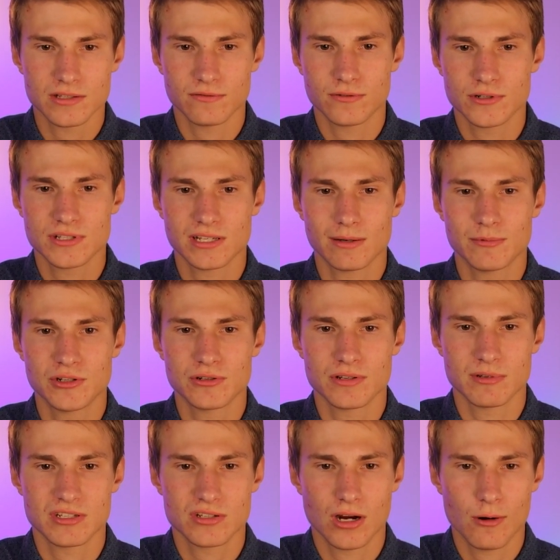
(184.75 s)
So the first thing I'm going to do is
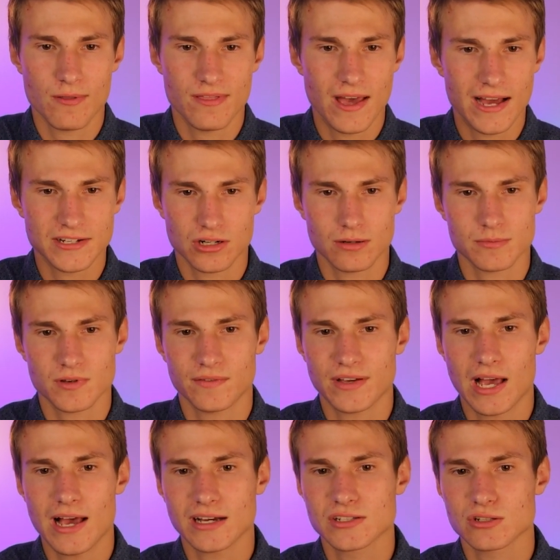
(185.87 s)
I'm going to start with that term. So I've
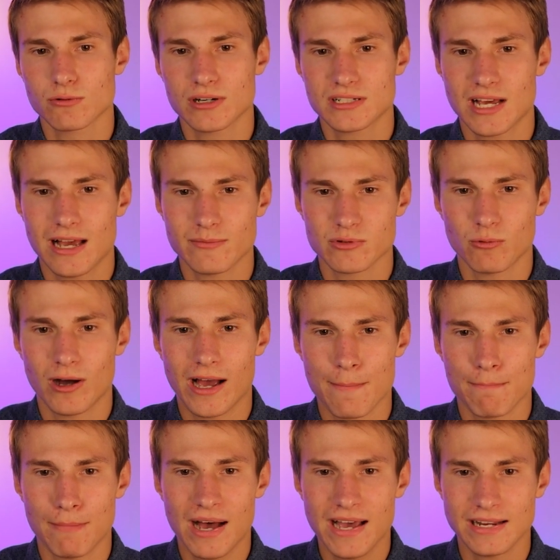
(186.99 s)
got x squared times y
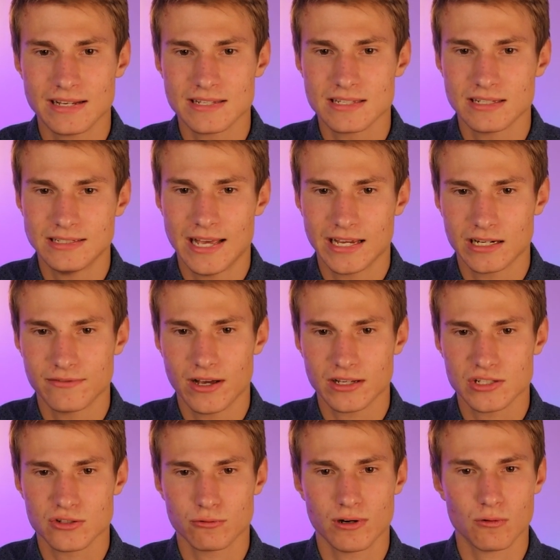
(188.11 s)
minus negative
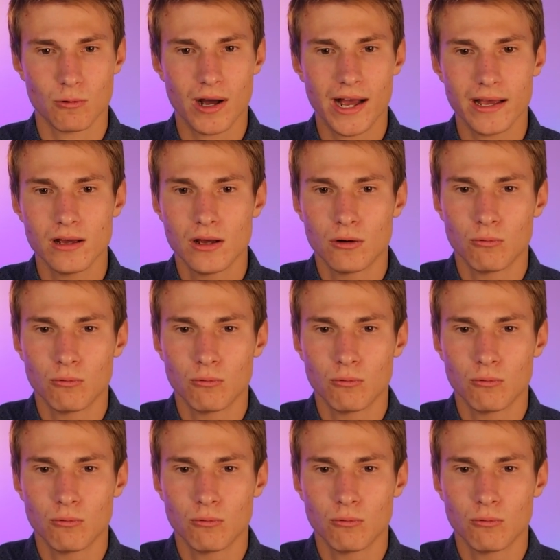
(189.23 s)
x squared y.